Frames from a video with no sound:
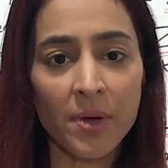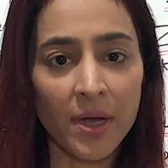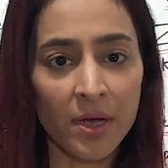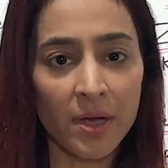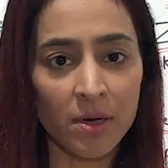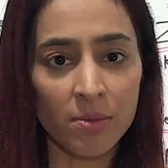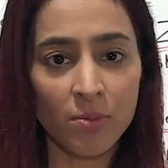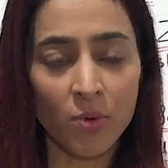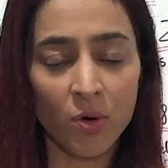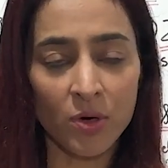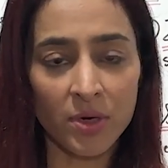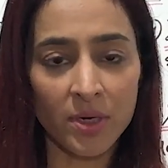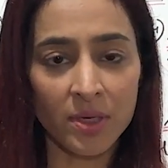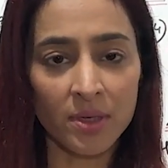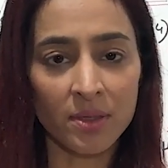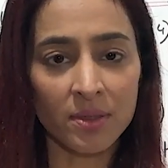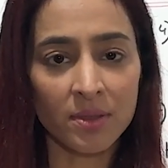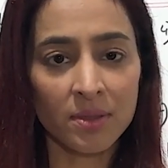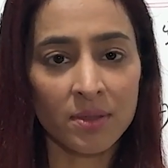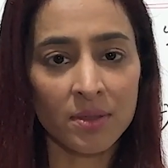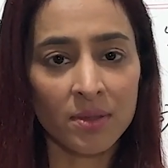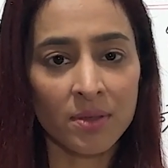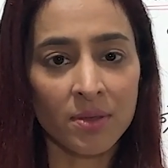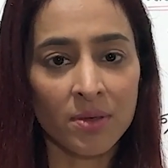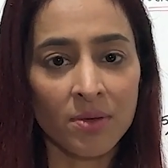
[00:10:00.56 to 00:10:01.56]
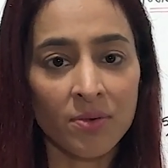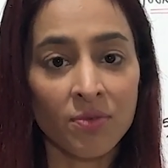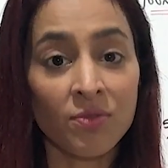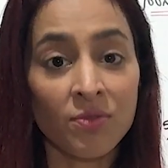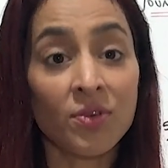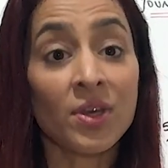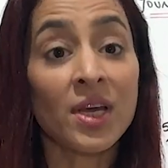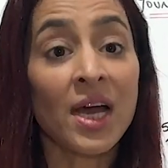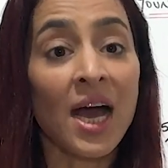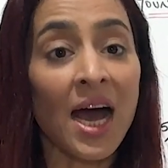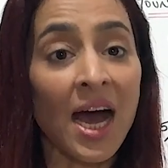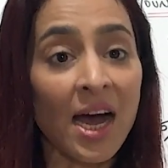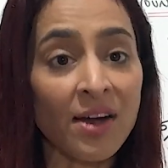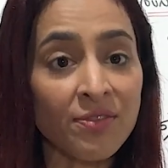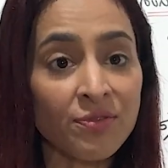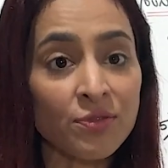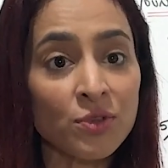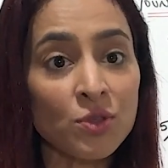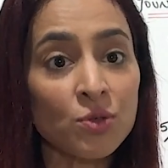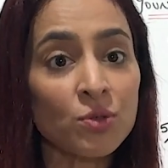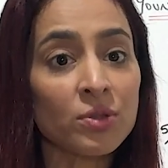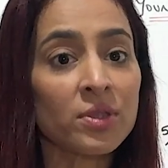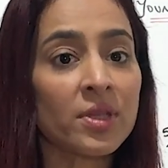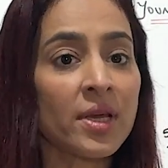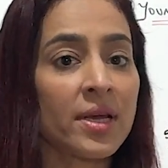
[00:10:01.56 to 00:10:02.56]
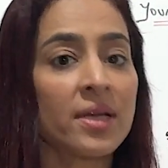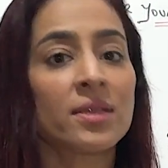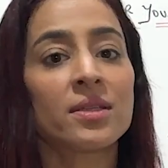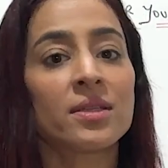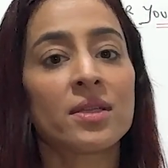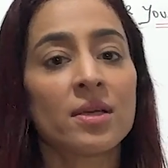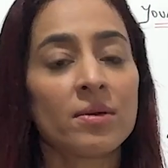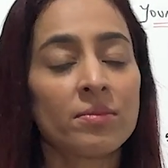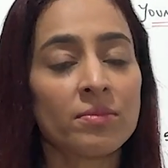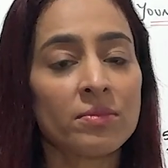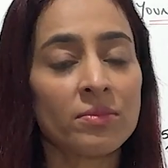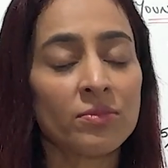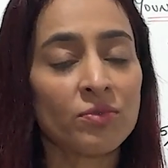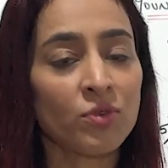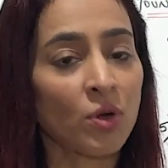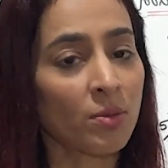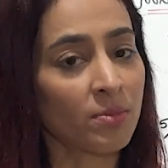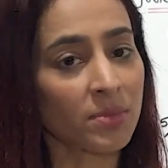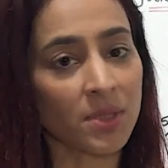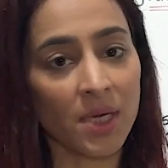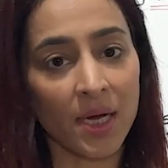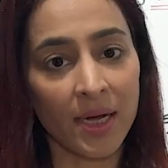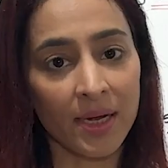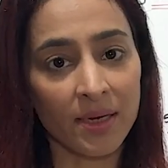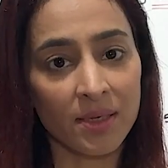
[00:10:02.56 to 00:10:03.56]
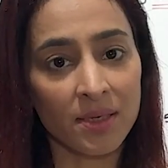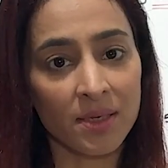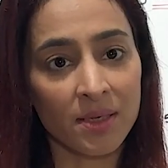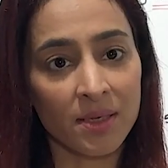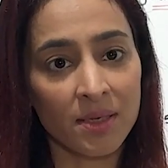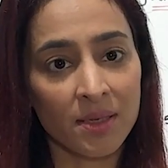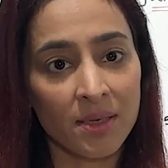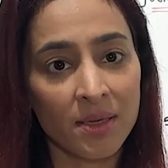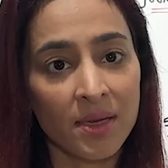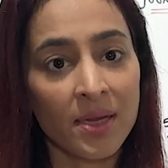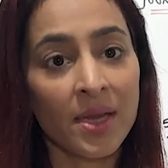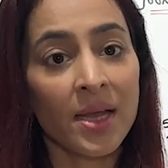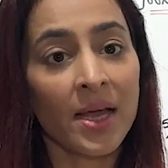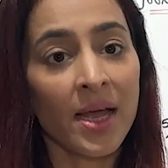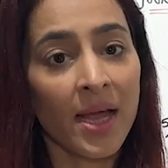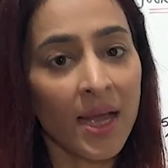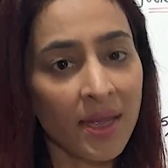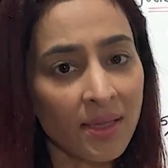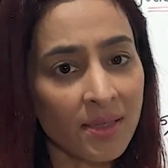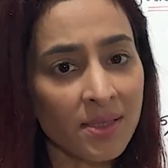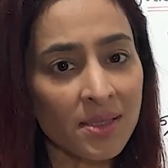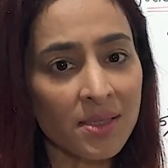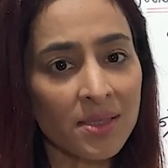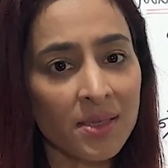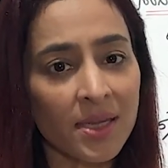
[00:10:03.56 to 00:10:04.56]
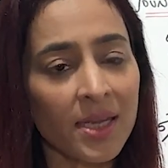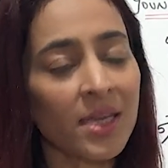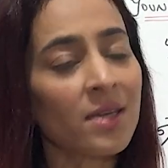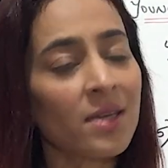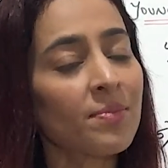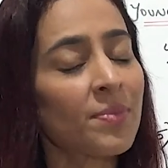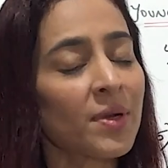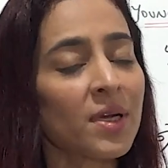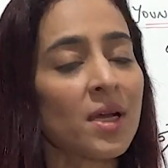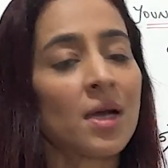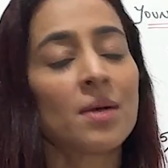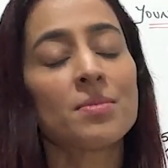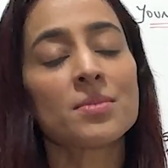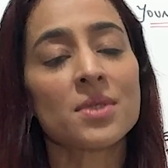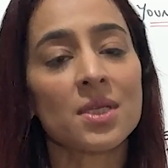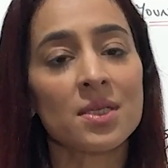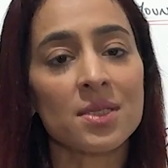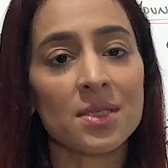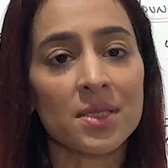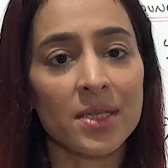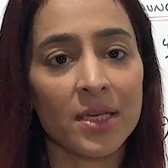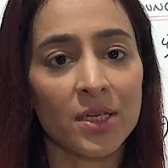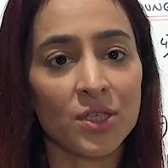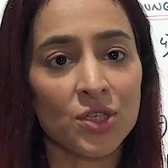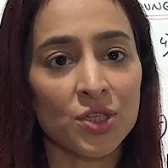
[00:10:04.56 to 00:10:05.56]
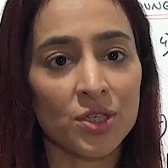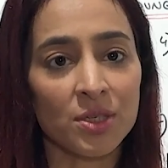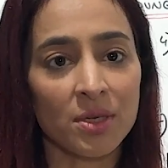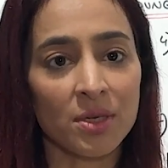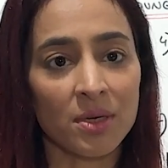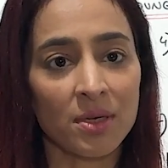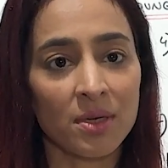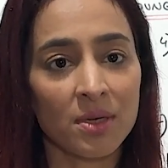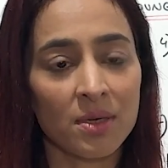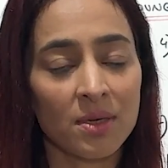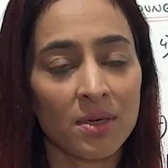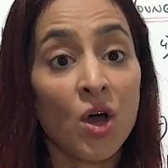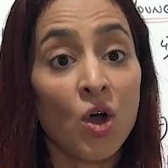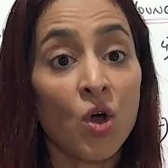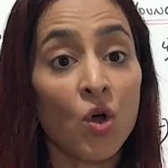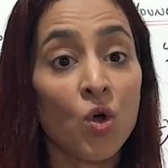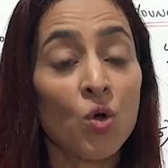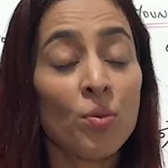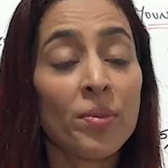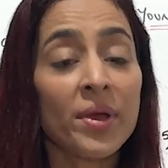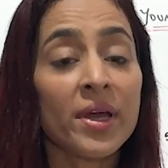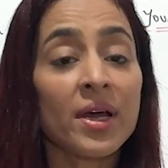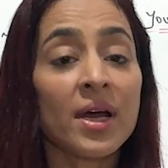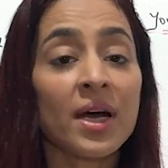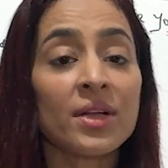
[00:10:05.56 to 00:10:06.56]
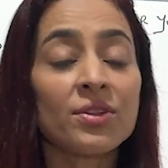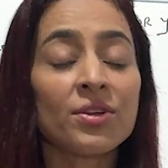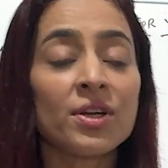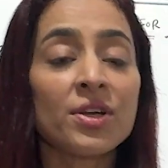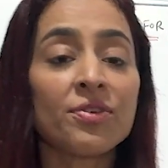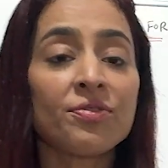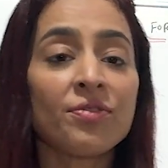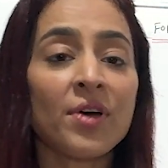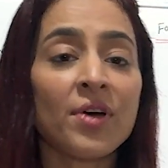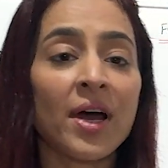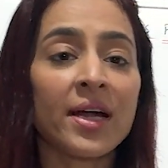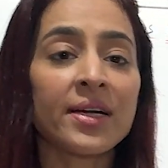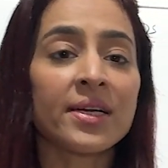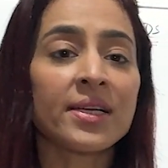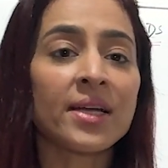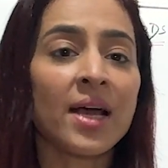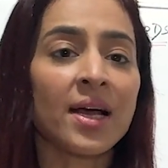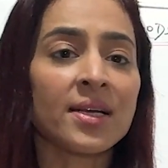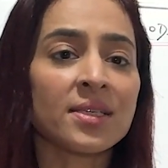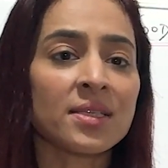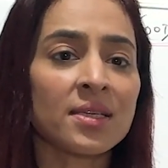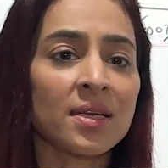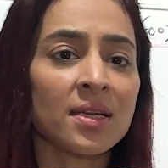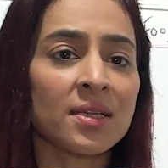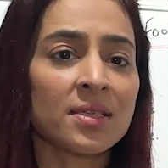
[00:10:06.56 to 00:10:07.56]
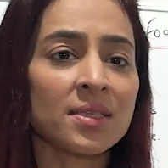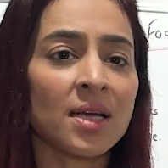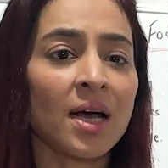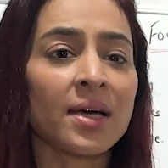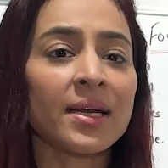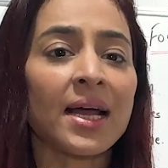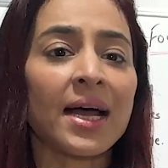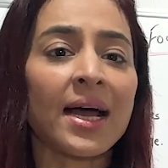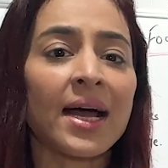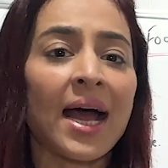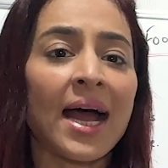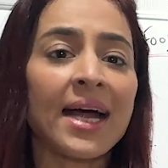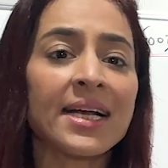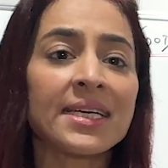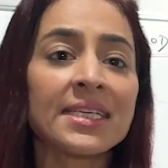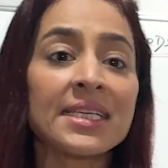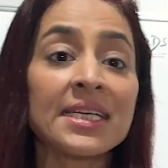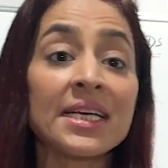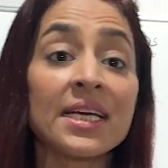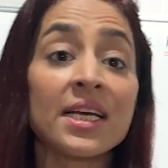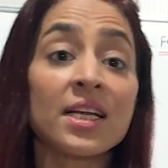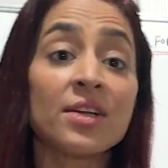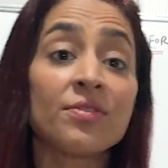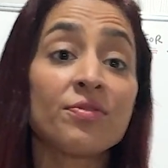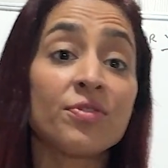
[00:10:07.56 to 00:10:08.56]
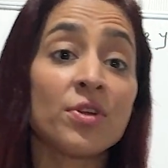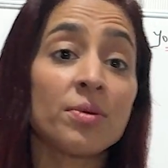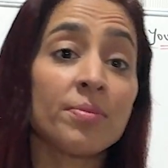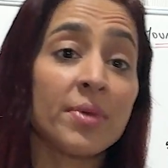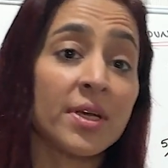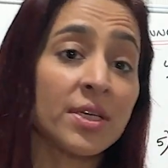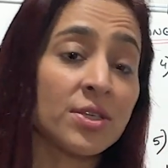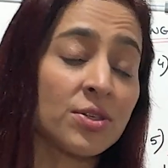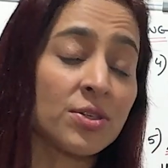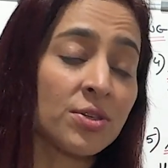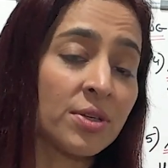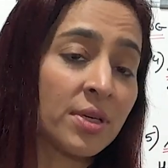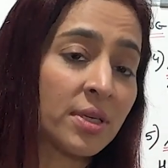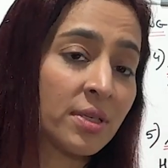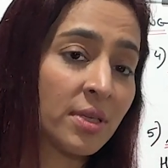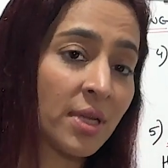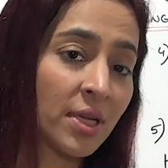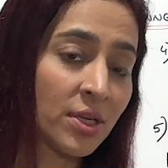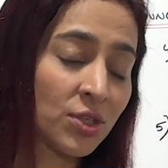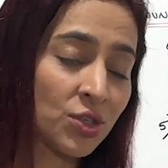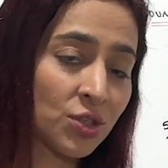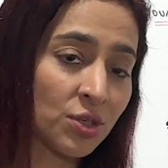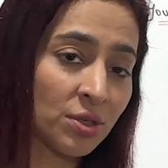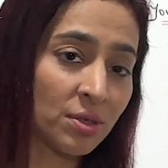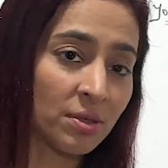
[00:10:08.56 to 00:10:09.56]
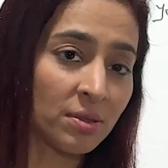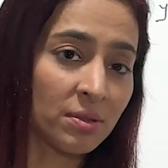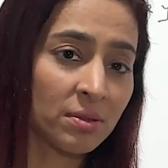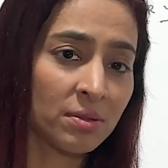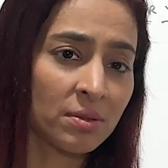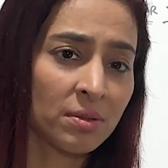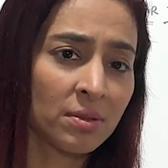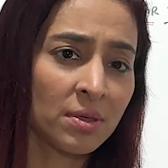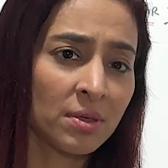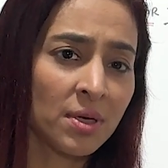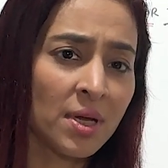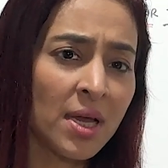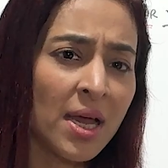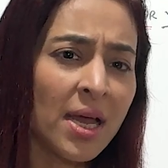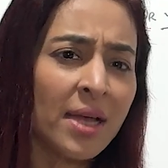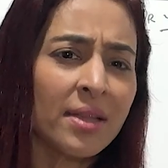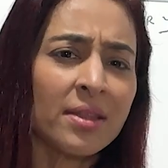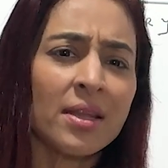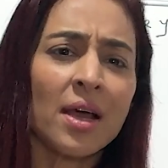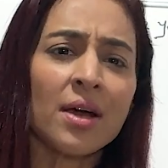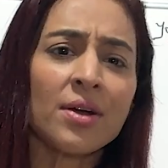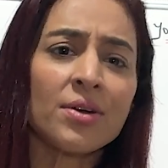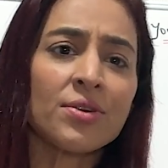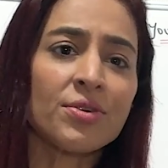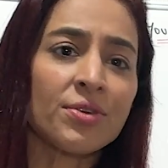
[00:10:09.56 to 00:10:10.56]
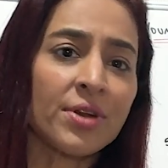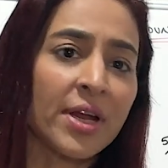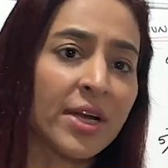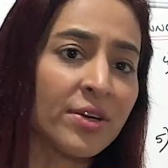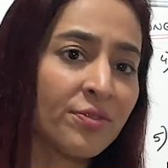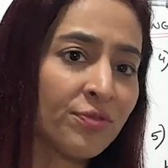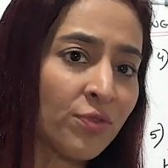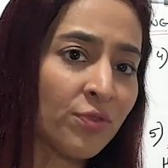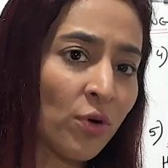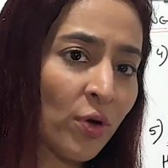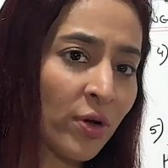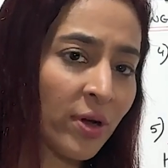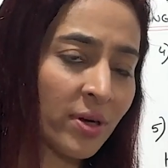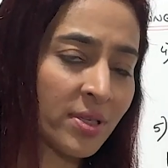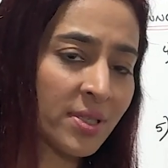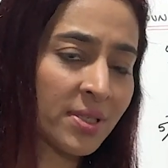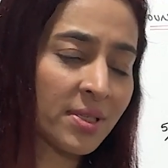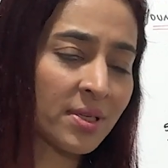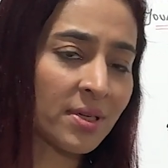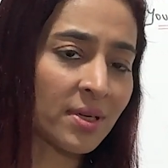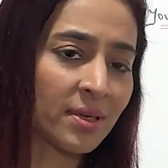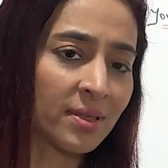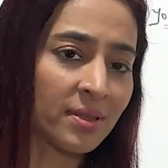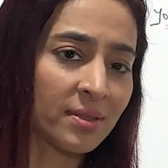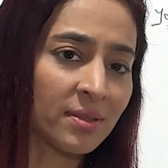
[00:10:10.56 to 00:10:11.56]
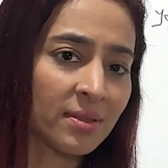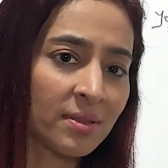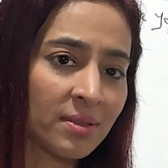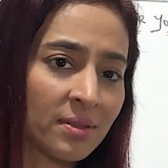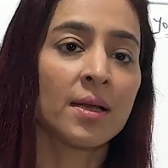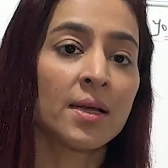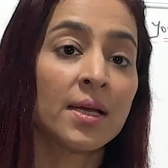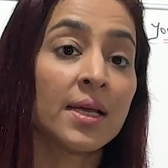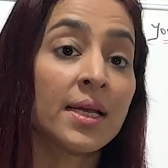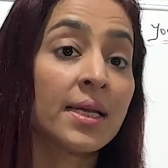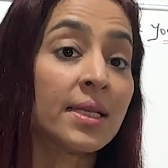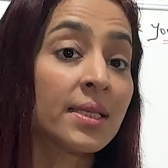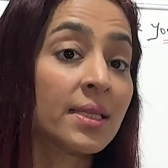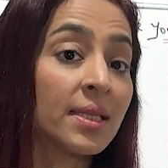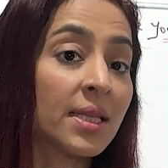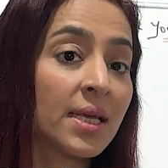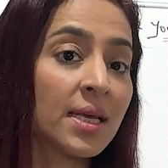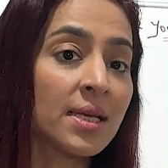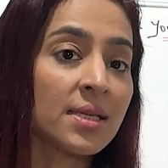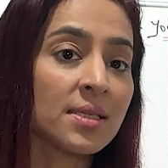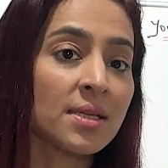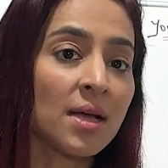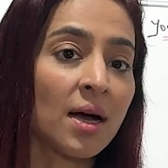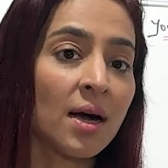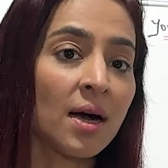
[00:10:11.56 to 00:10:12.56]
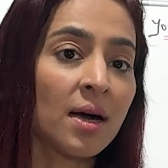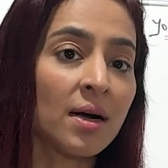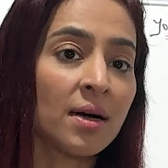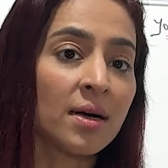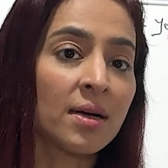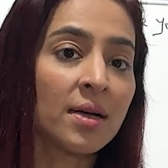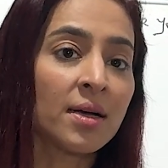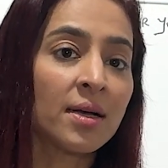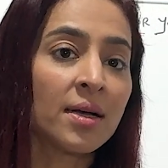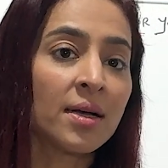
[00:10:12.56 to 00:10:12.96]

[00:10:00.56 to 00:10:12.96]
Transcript: by our body we have to take them from diet. Hence, it becomes essential. Omega-3 fatty acids are anti-inflammatory in nature. They are great for our skin. These are